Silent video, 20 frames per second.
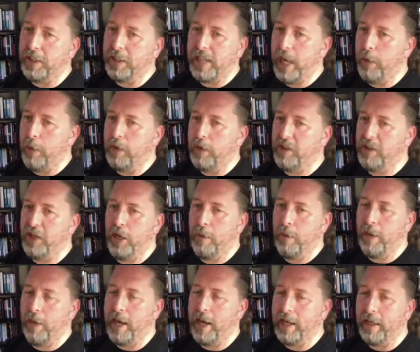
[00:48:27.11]
kill a
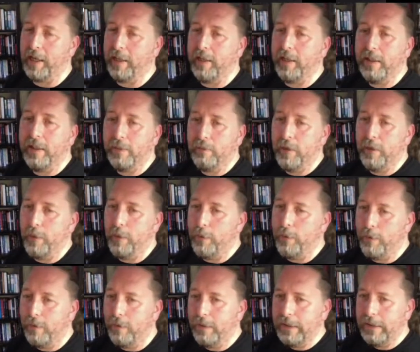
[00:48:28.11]
Terminator?
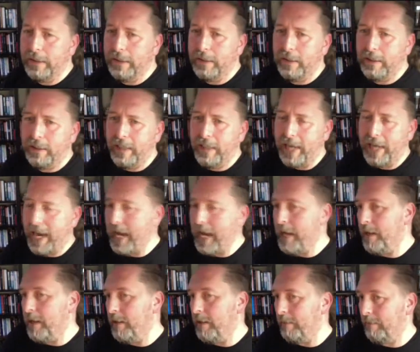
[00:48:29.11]
Well,
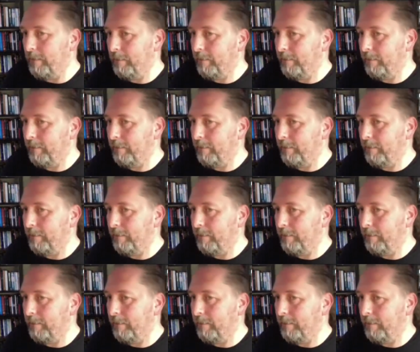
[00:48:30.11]
in